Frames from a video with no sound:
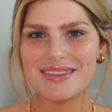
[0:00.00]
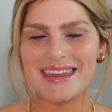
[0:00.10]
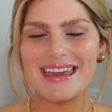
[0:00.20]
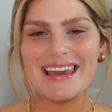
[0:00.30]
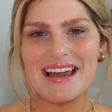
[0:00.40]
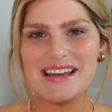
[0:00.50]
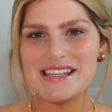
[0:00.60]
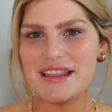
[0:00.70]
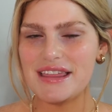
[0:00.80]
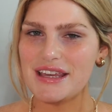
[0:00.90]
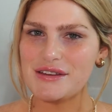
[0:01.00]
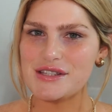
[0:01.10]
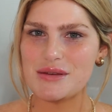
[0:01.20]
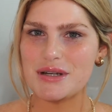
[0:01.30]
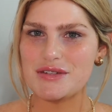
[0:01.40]
Hey guys, thank you
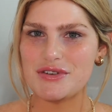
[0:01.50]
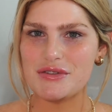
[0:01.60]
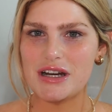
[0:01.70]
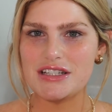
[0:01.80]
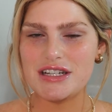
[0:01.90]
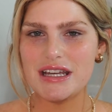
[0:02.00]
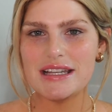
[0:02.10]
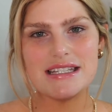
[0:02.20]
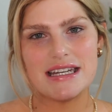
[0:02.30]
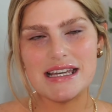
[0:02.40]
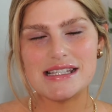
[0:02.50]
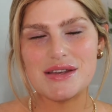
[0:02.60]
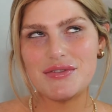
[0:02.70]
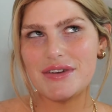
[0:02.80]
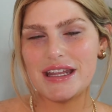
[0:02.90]
so much for watching today's
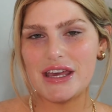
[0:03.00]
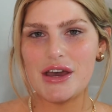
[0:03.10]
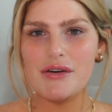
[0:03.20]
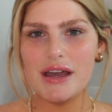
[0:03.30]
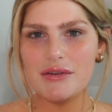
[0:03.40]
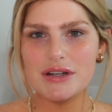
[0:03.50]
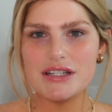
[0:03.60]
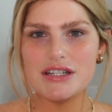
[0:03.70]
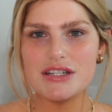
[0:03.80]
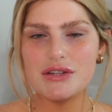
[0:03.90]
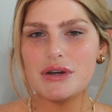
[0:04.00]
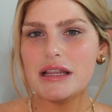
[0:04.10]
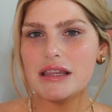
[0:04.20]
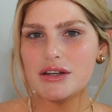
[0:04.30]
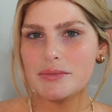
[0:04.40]
video. I wanted to do
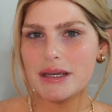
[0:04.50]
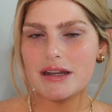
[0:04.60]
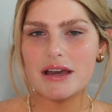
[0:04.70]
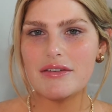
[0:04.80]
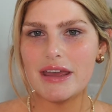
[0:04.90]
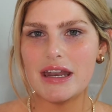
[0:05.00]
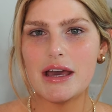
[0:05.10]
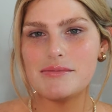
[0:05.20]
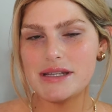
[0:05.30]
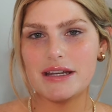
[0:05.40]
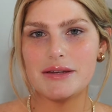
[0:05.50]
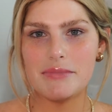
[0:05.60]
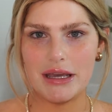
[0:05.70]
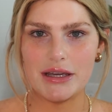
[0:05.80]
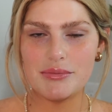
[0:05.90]
a little bit of an updated
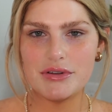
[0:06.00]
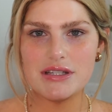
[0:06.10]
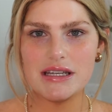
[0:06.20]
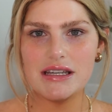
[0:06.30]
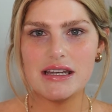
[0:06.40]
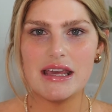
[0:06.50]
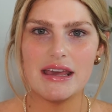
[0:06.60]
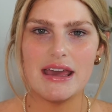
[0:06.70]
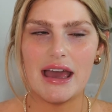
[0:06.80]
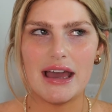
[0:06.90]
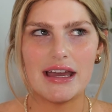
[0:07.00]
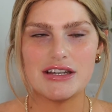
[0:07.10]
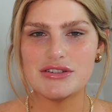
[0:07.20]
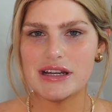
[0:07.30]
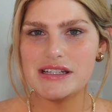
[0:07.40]
makeup routine.
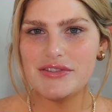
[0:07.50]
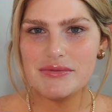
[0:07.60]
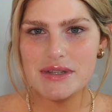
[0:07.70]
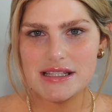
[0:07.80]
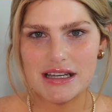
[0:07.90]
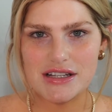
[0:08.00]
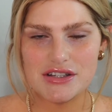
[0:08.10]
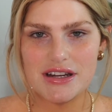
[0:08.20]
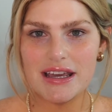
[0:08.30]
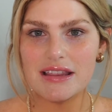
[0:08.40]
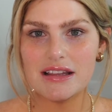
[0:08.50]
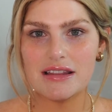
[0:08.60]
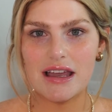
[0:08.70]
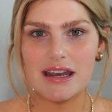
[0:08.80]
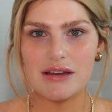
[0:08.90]
I tried to film this yesterday and the
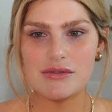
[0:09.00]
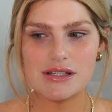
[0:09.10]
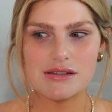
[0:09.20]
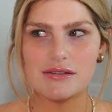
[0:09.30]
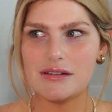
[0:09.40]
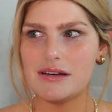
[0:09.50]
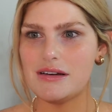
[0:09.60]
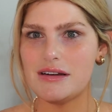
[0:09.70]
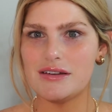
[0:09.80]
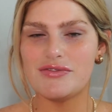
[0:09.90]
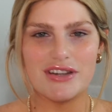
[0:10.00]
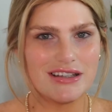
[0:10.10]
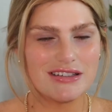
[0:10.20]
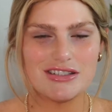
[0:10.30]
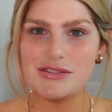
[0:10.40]
lighting was off.
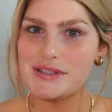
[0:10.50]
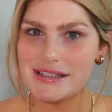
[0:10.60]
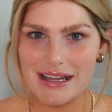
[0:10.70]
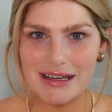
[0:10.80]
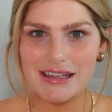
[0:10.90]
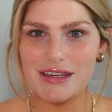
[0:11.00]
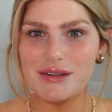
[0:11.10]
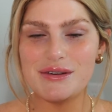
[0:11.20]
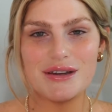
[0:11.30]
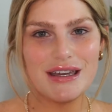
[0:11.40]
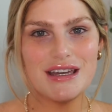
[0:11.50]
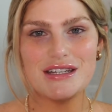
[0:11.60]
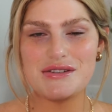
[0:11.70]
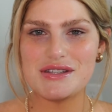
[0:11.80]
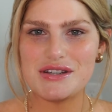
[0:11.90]
She was not cute.
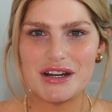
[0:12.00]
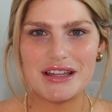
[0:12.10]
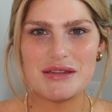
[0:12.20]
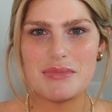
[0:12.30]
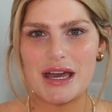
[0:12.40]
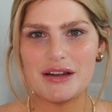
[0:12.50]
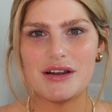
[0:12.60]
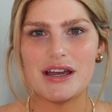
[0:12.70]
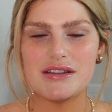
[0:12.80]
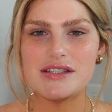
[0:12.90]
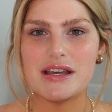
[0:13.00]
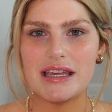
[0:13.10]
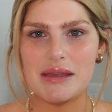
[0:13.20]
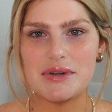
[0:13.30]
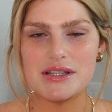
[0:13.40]
She was dark in the background, so I
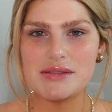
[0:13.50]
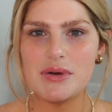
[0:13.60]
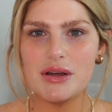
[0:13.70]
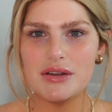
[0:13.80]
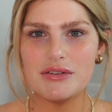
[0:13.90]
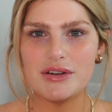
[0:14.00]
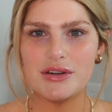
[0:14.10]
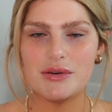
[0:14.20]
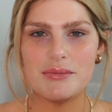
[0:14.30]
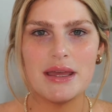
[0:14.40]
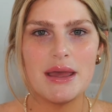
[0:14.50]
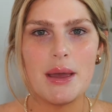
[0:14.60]
came in a smaller room,